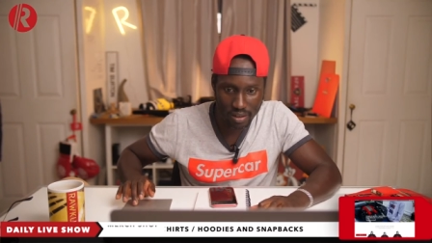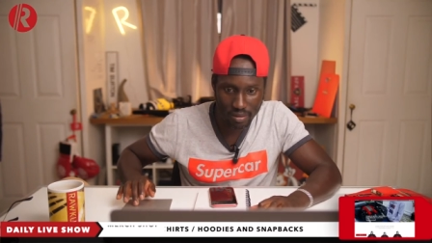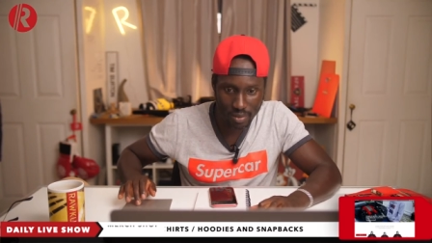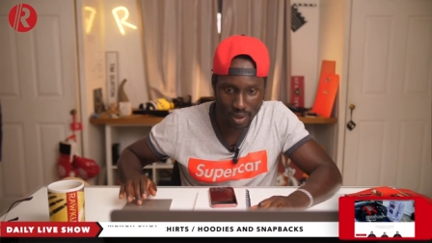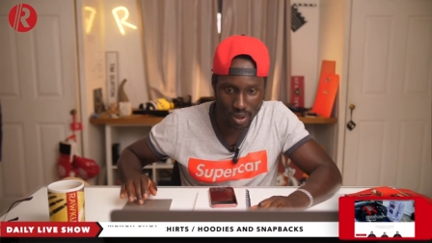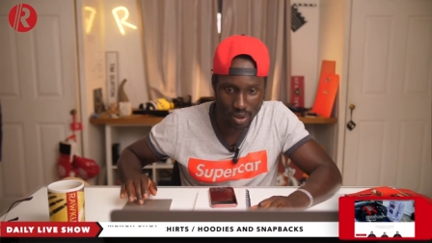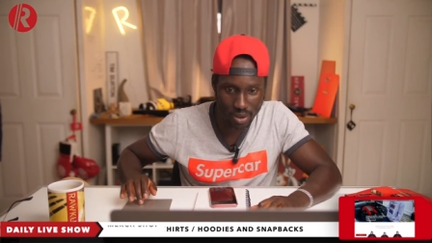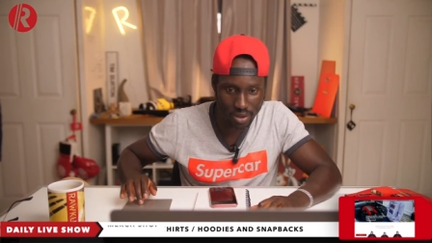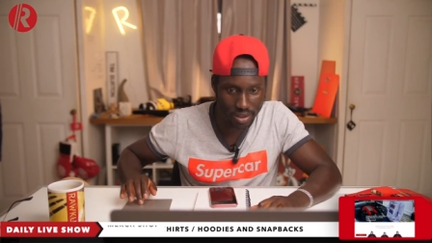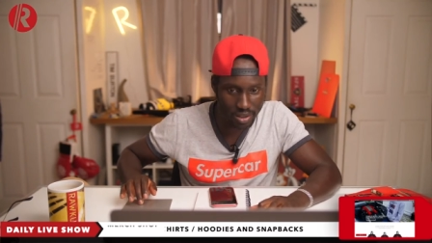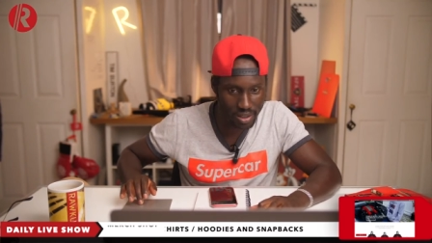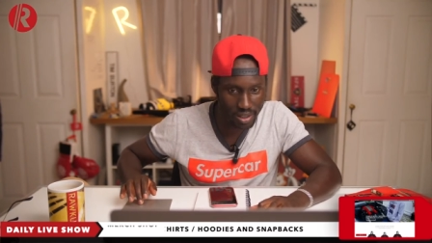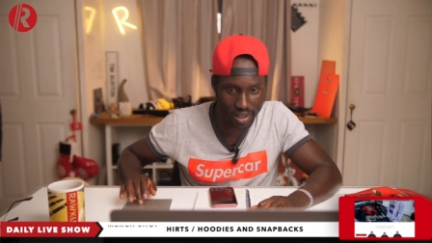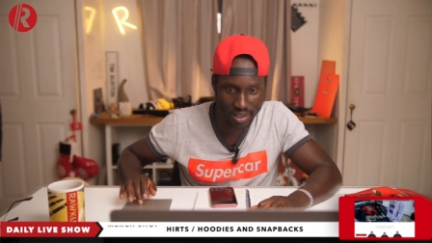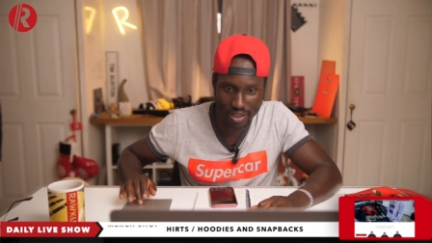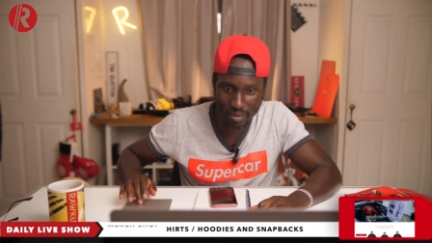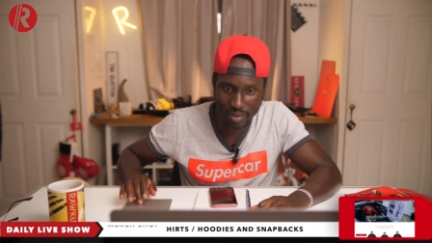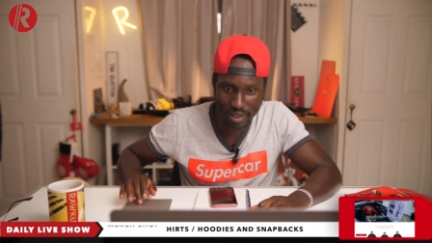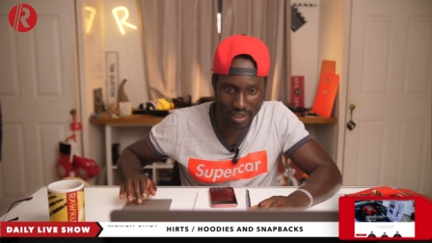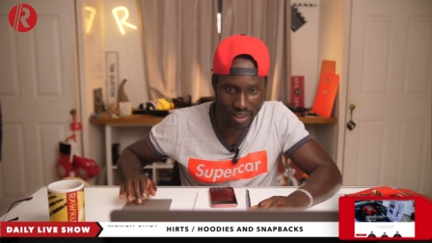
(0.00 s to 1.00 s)
because
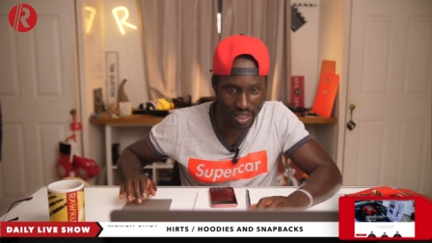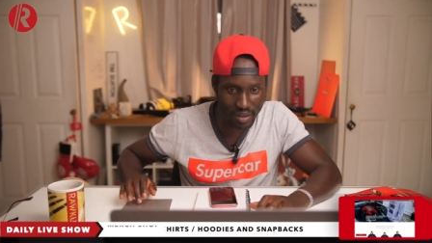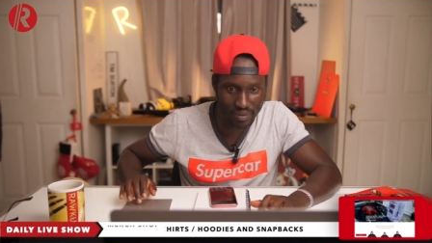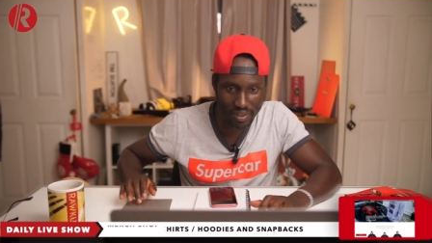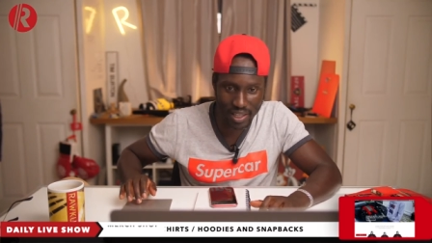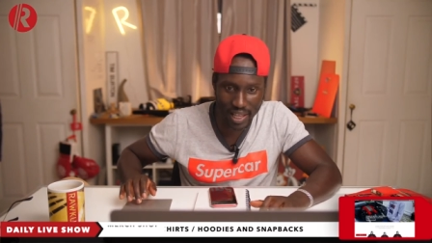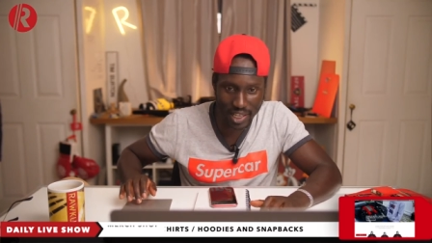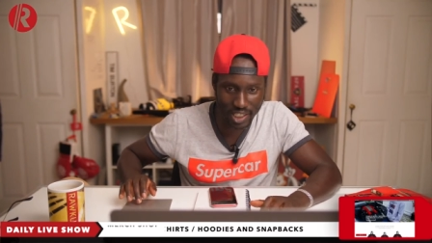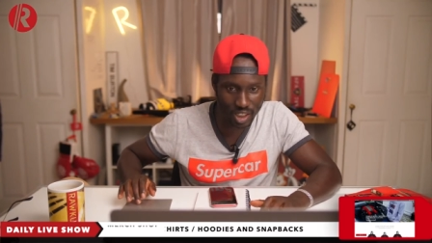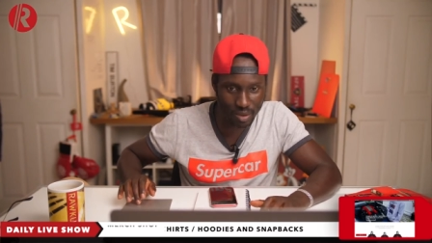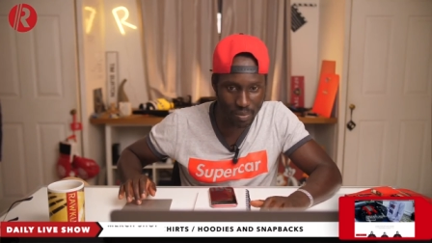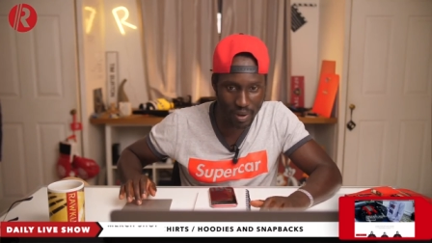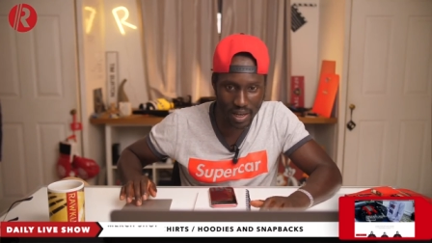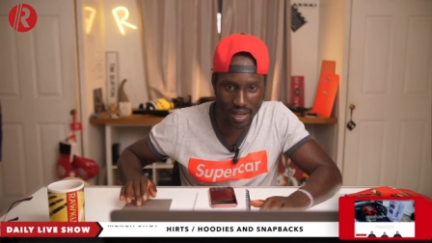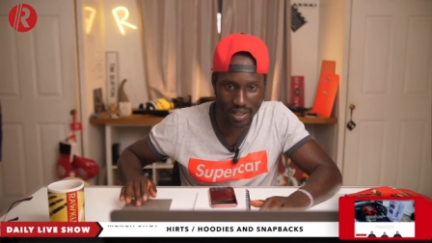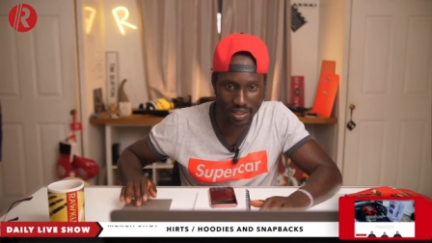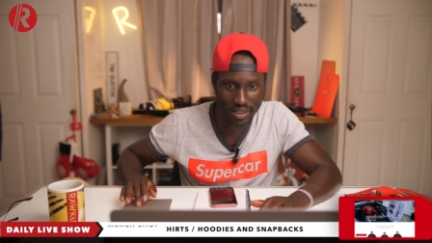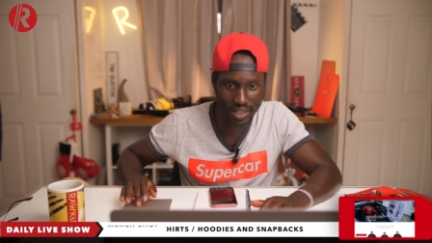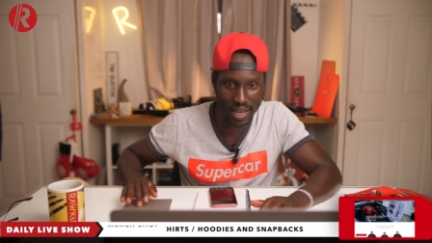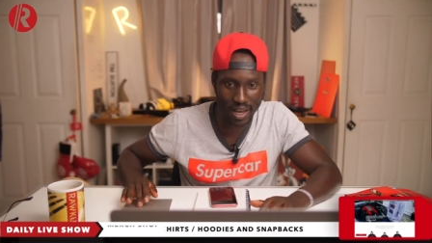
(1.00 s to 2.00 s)
this i mean even that spec
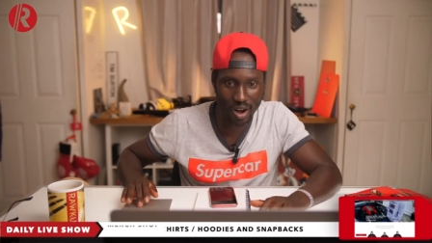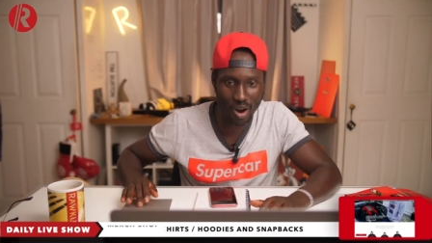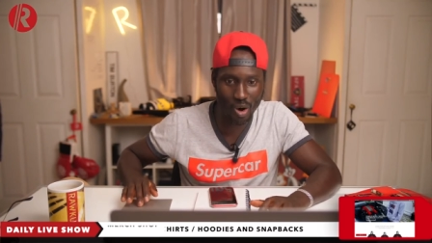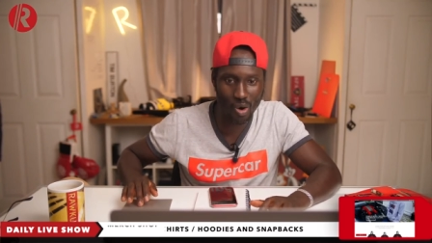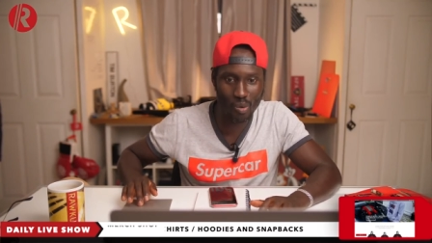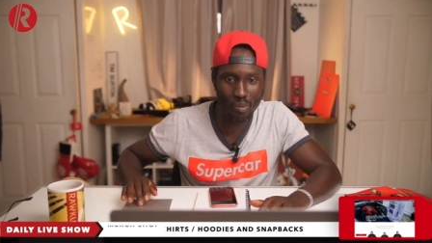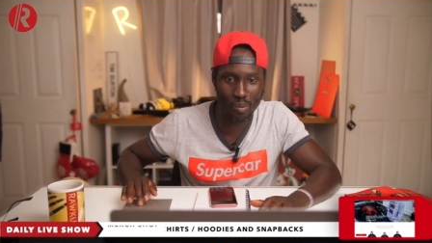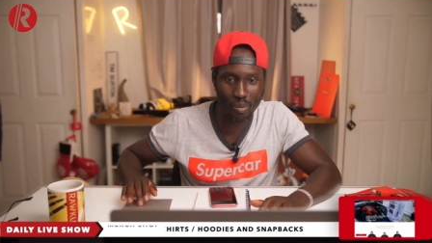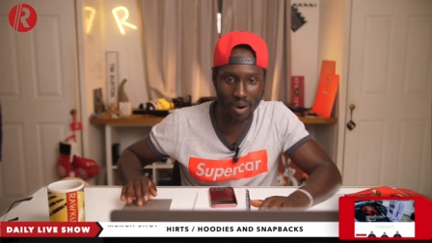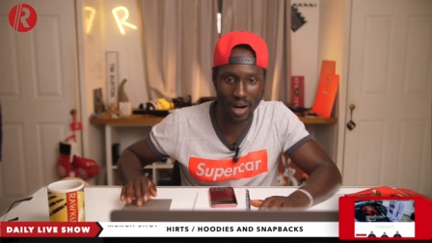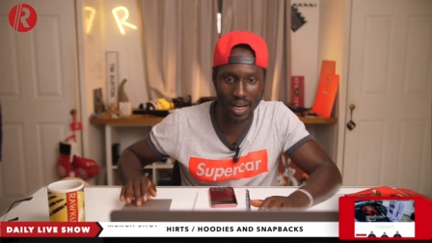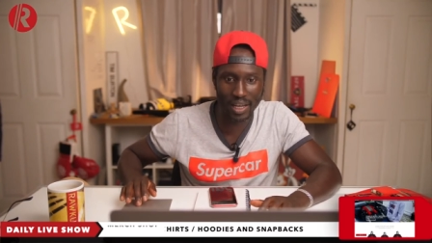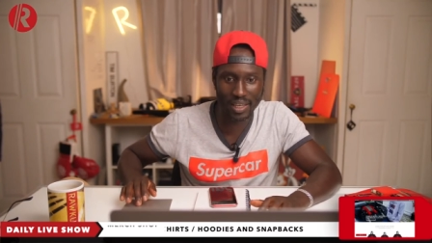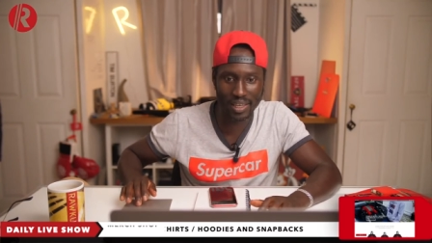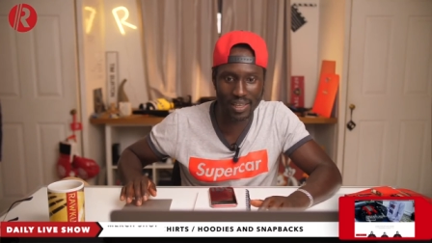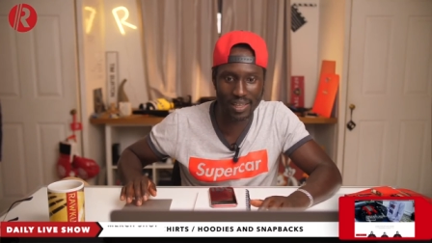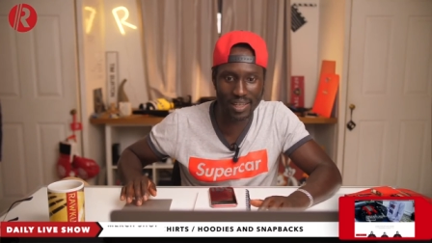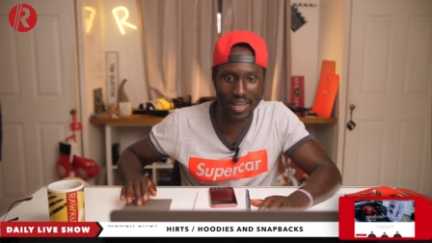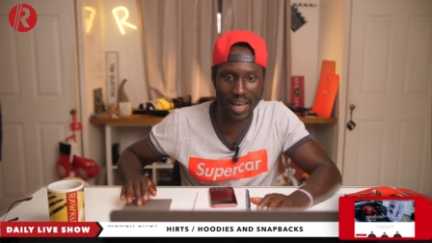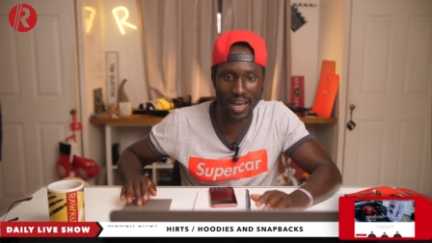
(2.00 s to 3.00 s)
is like oh my
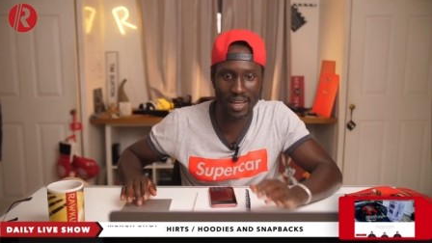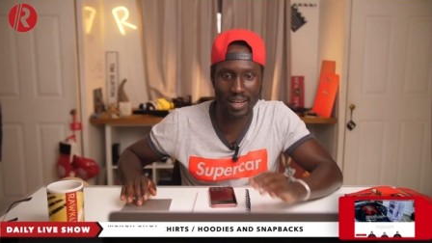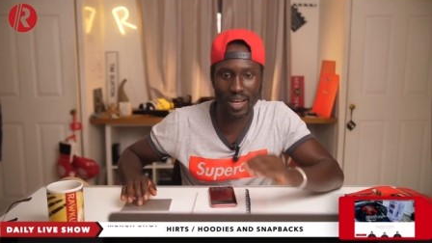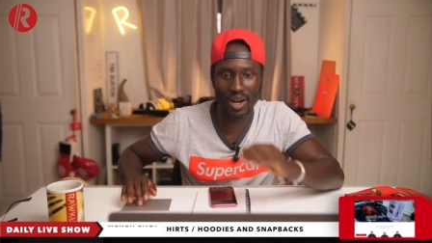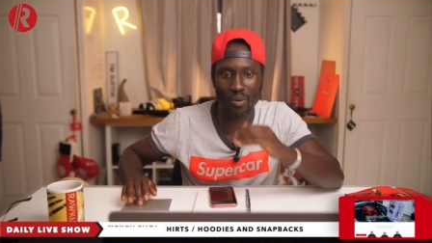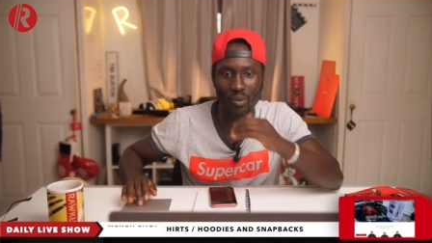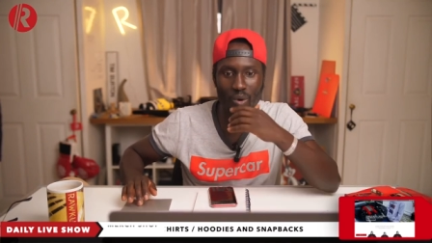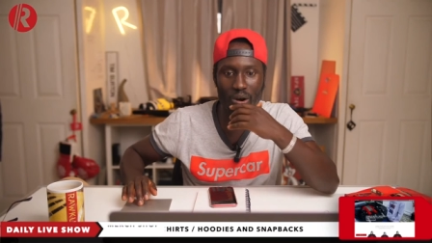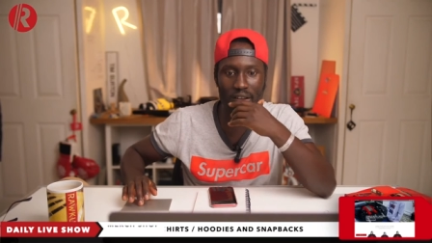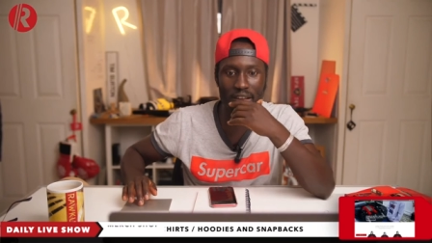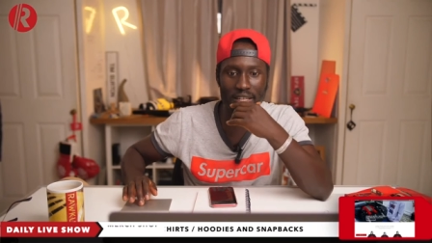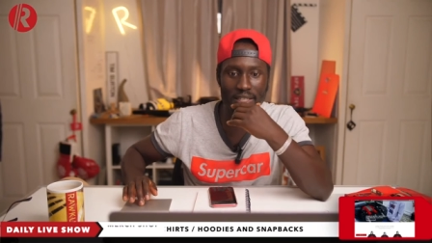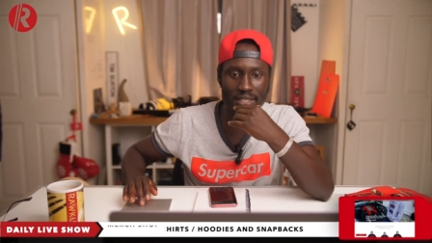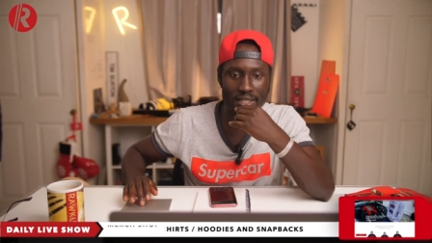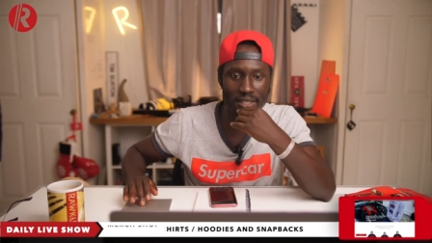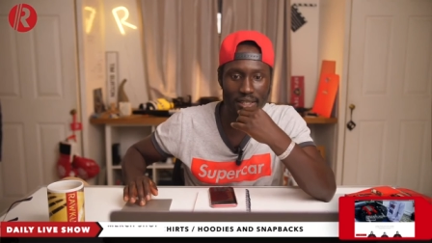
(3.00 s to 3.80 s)
god i want it